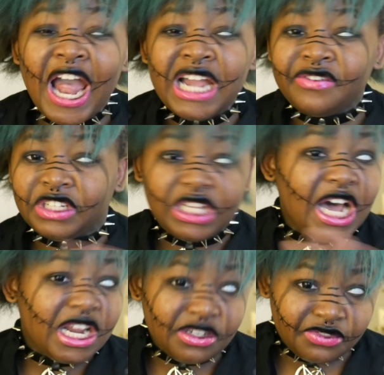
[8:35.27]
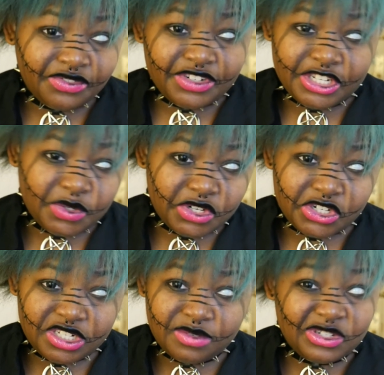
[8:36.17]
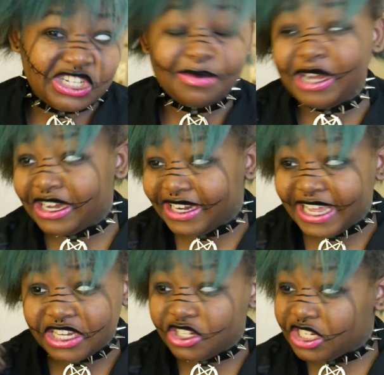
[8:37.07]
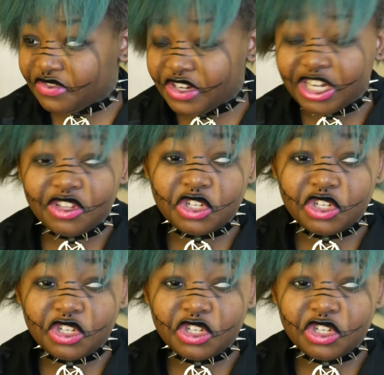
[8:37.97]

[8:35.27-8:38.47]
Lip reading: I have a lot of disorders, which I'm not gonna get into this video.